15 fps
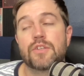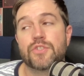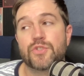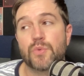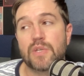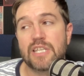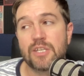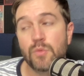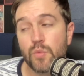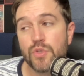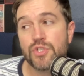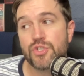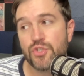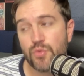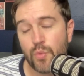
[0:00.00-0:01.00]
So it
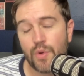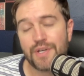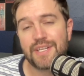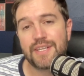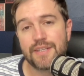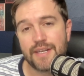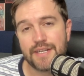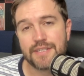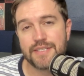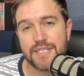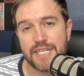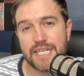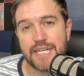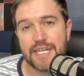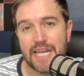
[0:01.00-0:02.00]
was
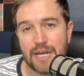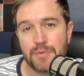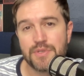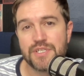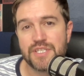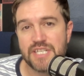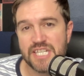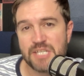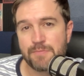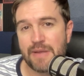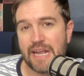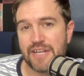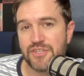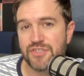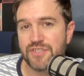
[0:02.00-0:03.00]
2019, and I was
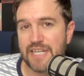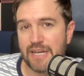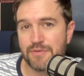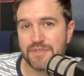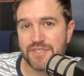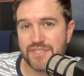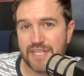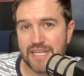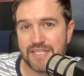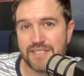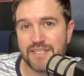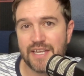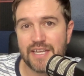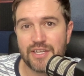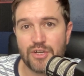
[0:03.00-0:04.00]
dispatched down to San
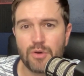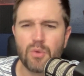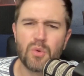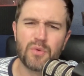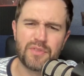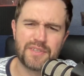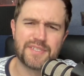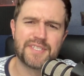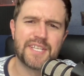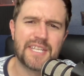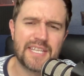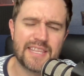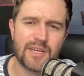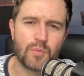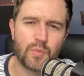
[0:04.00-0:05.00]
Diego, or the
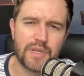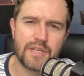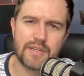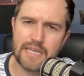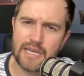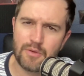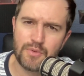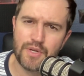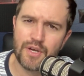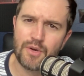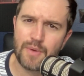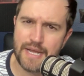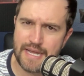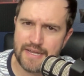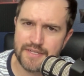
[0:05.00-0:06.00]
city that we now
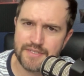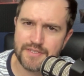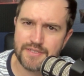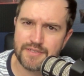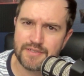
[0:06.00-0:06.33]
know as